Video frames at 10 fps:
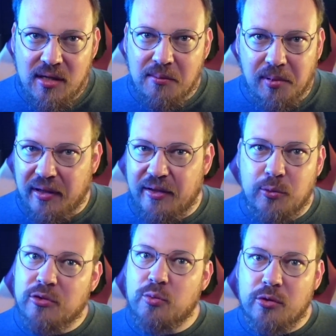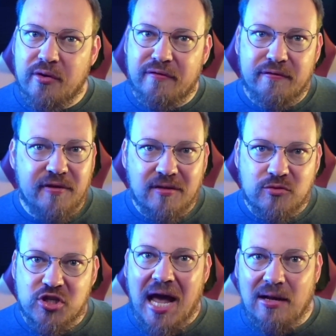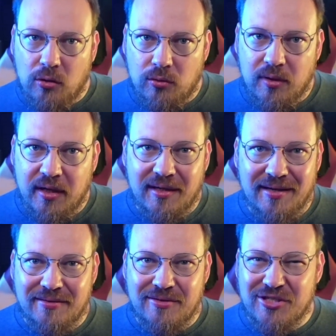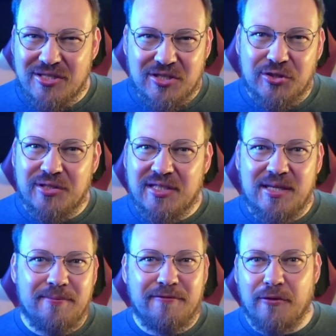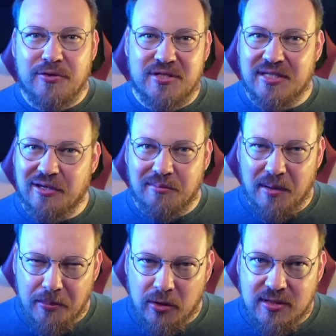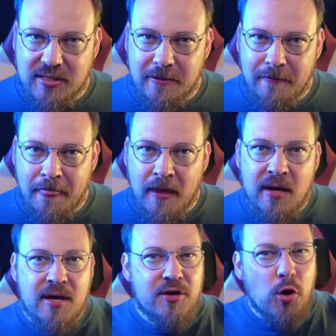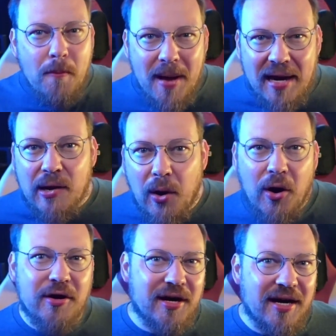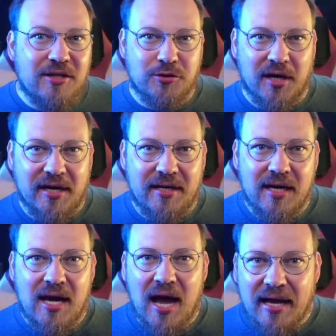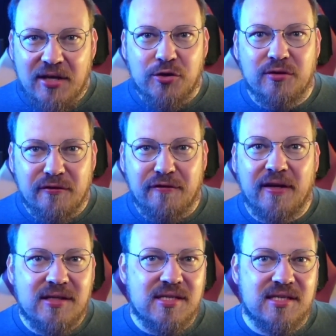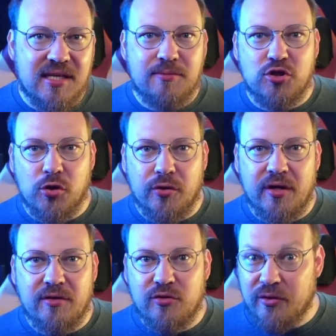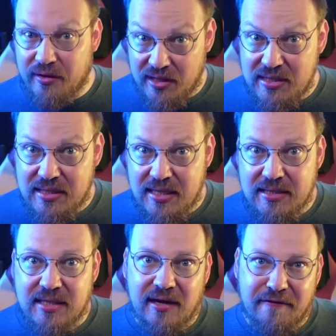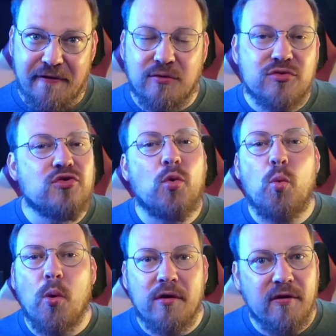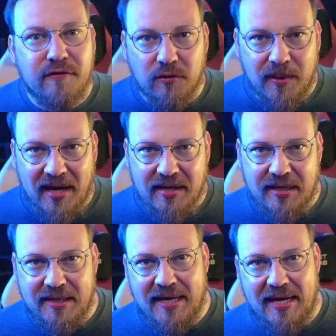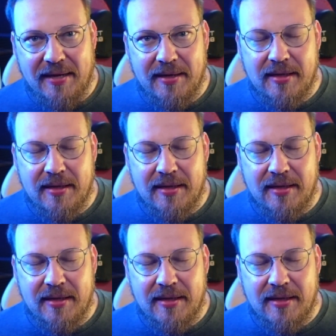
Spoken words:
Playing World of Warcraft felt shallow, and I just couldn't keep focusing on my books. No matter how hard I tried, I couldn't find the same joy doing these things that I found so wonderful back in the day.